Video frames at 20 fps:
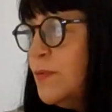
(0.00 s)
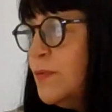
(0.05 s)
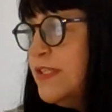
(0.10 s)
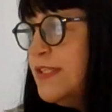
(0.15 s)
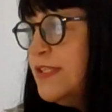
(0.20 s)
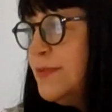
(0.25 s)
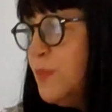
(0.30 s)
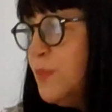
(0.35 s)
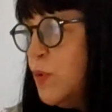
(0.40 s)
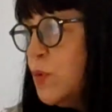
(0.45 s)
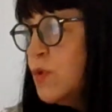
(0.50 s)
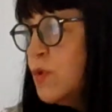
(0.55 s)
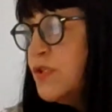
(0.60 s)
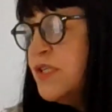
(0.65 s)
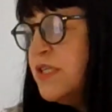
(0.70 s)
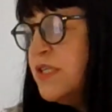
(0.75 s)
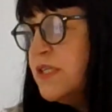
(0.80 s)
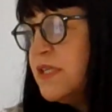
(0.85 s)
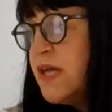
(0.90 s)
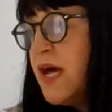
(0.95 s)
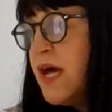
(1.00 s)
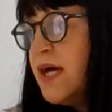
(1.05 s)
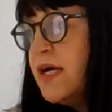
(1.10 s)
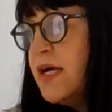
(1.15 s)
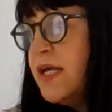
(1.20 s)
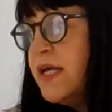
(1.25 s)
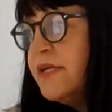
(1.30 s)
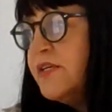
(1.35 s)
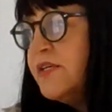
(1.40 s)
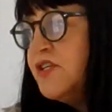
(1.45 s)
we supported
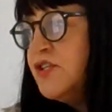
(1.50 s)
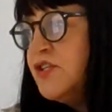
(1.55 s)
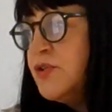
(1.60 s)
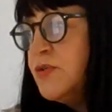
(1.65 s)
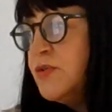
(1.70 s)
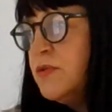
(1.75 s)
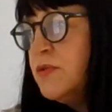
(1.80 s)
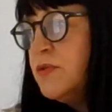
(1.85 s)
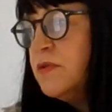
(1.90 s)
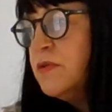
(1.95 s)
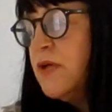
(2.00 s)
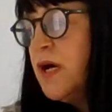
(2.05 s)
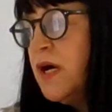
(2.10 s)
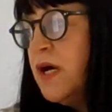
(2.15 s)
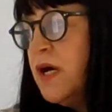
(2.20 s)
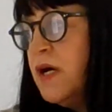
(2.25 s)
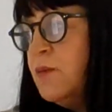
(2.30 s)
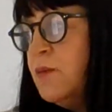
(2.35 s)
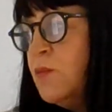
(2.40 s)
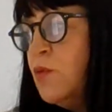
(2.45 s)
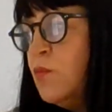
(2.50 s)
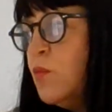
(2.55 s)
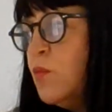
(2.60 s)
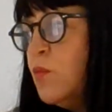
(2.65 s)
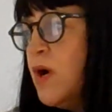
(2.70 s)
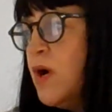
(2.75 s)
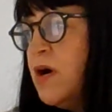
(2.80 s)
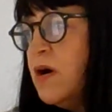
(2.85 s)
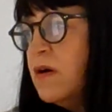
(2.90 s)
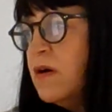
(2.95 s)
that initial
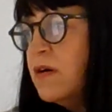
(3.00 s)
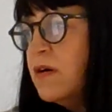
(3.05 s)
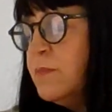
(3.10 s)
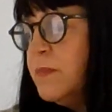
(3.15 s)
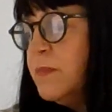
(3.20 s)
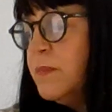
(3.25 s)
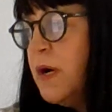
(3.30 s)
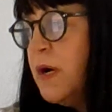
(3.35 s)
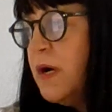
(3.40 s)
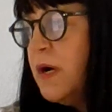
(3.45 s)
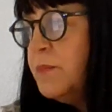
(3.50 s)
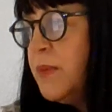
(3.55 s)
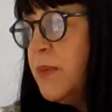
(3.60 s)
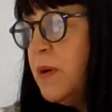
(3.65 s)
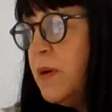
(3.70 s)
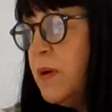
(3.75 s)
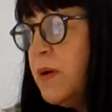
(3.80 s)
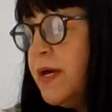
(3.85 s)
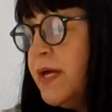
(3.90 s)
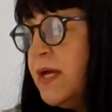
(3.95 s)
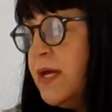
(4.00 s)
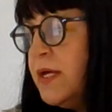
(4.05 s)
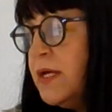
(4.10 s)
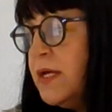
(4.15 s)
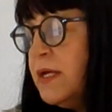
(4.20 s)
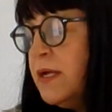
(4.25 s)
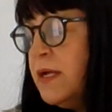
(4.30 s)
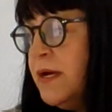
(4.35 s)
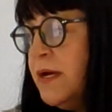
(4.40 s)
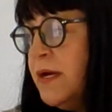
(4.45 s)
work
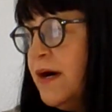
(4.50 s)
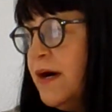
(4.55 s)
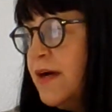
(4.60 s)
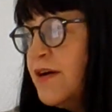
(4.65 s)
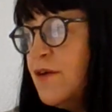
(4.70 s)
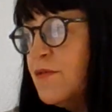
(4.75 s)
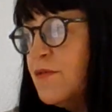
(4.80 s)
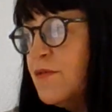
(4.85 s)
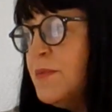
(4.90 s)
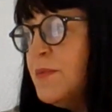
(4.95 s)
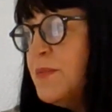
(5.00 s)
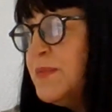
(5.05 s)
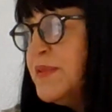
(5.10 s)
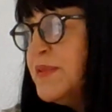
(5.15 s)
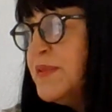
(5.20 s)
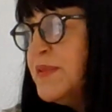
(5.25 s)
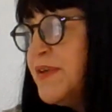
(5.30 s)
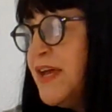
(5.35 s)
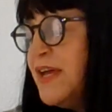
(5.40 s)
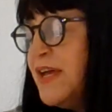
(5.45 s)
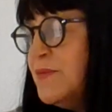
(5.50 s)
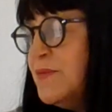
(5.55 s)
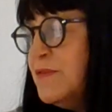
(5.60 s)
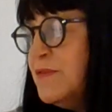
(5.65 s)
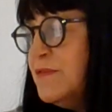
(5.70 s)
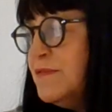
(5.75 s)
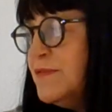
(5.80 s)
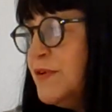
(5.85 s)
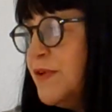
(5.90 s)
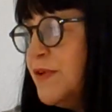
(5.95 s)
by, I can't remember the name
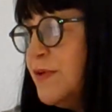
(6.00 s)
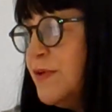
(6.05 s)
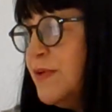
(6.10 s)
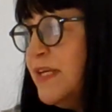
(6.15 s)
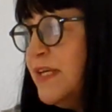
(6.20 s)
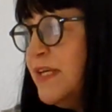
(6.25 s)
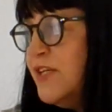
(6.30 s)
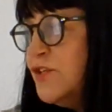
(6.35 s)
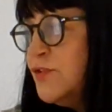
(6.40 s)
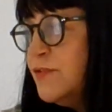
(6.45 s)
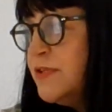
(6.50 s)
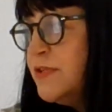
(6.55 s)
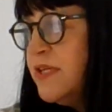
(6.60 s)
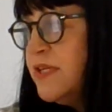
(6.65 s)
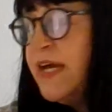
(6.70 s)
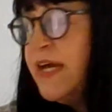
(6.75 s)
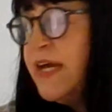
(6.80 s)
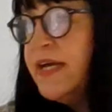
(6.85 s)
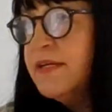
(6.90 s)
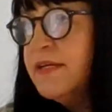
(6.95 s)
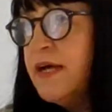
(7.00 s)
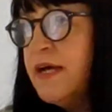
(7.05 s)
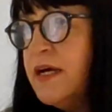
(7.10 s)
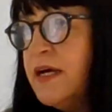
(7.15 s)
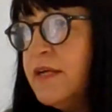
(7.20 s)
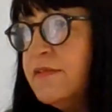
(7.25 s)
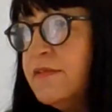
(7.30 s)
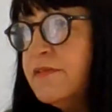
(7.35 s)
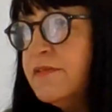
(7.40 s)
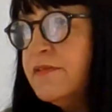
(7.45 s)
of, you know, Alicia and Elaine
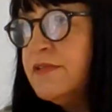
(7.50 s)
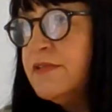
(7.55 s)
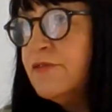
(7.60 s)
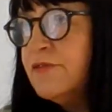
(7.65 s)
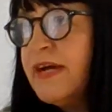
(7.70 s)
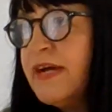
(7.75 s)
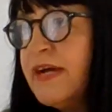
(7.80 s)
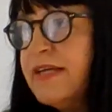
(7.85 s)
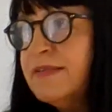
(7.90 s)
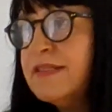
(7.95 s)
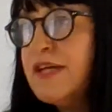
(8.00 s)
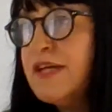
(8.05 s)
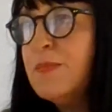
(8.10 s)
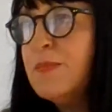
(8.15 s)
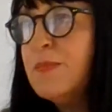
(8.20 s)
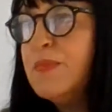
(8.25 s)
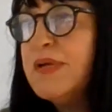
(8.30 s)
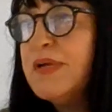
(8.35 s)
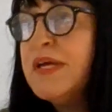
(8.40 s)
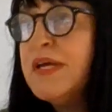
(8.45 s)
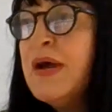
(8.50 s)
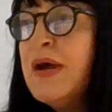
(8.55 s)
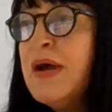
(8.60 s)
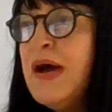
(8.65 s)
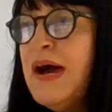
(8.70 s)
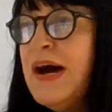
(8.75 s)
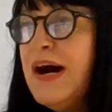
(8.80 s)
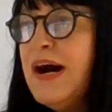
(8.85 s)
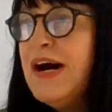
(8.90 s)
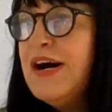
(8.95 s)
and Lorraine's company.
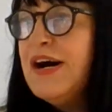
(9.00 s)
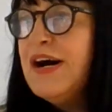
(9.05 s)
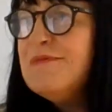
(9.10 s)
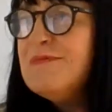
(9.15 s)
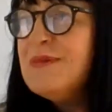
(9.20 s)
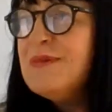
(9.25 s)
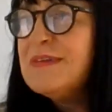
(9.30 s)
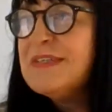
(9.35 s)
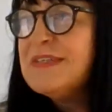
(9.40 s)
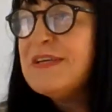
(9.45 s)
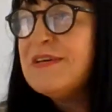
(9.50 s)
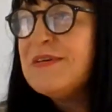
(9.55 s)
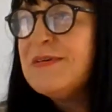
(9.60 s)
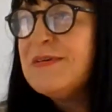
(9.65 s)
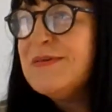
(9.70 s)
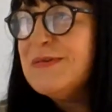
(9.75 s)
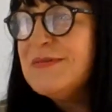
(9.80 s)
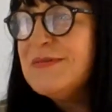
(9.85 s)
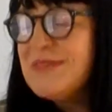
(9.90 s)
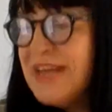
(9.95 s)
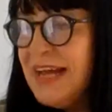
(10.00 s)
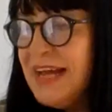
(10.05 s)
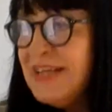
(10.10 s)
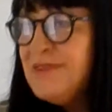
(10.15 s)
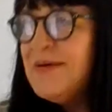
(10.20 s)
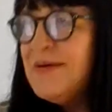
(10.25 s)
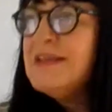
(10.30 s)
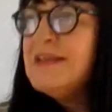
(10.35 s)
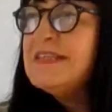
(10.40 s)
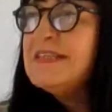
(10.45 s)
What's it called?
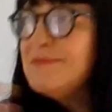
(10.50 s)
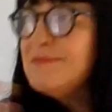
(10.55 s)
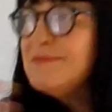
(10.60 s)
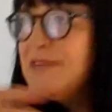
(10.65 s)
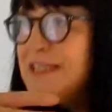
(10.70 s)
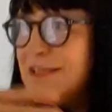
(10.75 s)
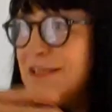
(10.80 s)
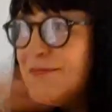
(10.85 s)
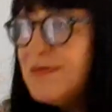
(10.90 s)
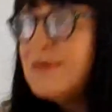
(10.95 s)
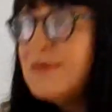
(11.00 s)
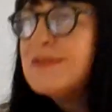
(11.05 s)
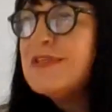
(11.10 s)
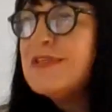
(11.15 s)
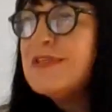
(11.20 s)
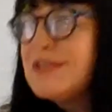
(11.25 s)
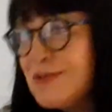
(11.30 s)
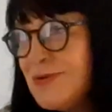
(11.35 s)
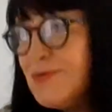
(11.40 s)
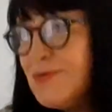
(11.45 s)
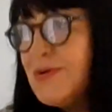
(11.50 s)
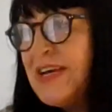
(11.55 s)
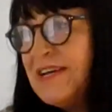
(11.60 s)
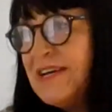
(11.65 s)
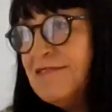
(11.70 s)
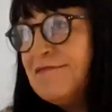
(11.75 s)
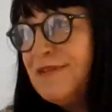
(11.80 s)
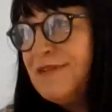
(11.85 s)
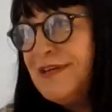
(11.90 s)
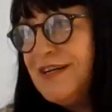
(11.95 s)
Anyway, so we supported the
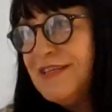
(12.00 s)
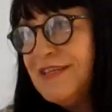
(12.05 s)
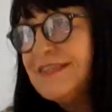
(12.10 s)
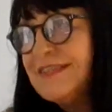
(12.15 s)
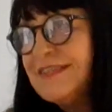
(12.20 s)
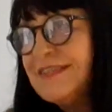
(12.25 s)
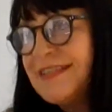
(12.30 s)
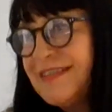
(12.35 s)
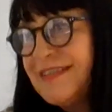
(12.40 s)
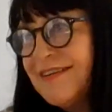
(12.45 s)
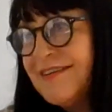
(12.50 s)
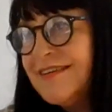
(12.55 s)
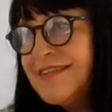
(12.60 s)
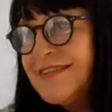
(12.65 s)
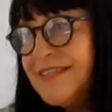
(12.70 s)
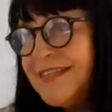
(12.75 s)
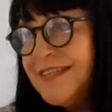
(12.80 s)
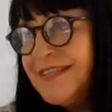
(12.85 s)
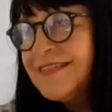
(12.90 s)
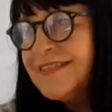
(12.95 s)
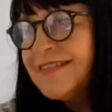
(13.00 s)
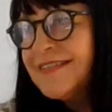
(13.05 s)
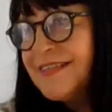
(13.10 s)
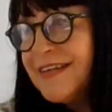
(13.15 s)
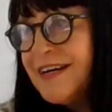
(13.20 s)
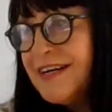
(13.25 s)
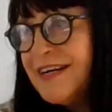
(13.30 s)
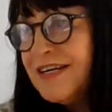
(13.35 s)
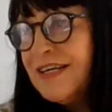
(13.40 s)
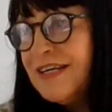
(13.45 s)
toolkit for learning societies,
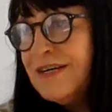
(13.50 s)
